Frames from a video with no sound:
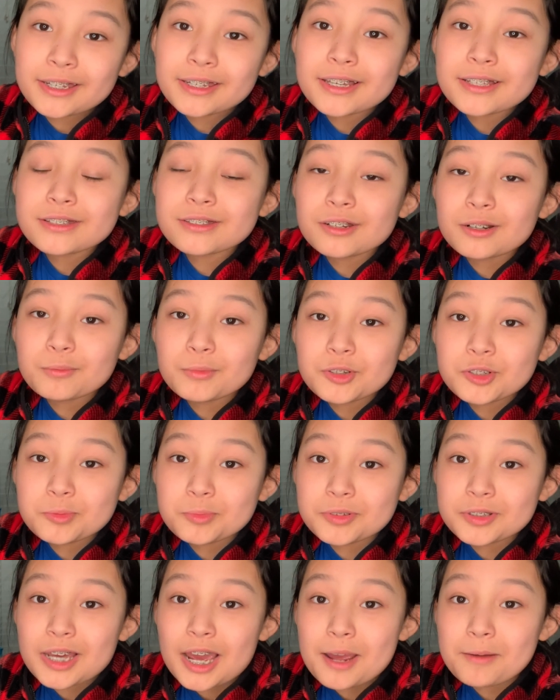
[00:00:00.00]
Yes, there are
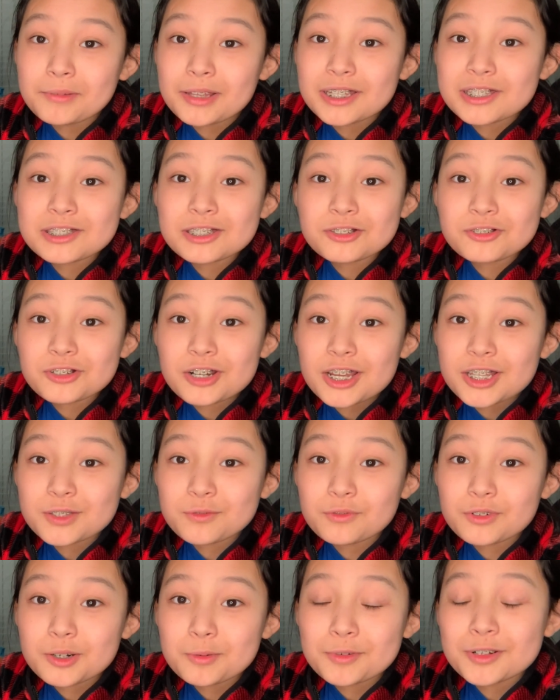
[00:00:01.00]
multiple timelines in
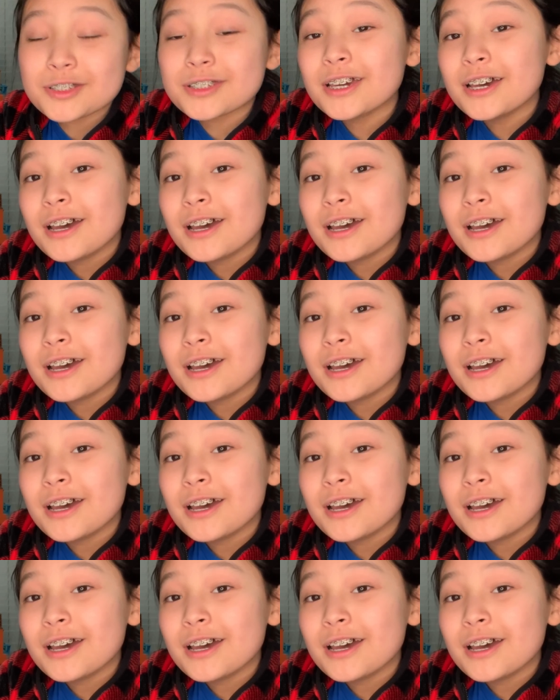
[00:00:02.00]
Transformers.